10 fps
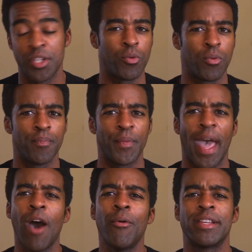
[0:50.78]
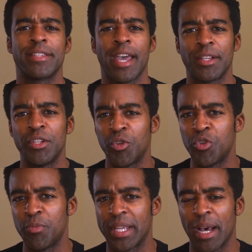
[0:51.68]
So, how exactly do
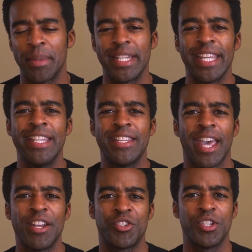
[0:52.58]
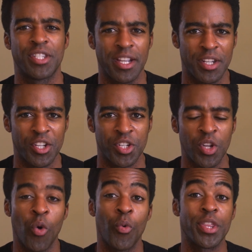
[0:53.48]
you become an EKG technician
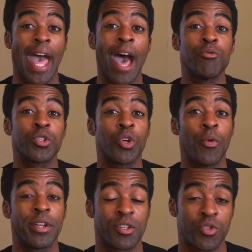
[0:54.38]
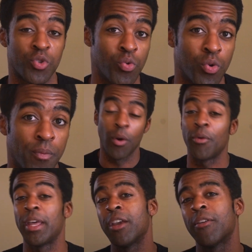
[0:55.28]
without going to school?
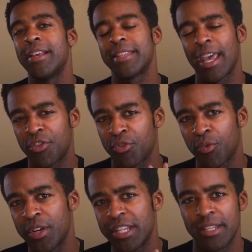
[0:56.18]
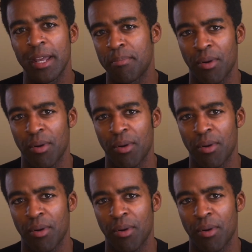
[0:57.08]
Well, here is a three-step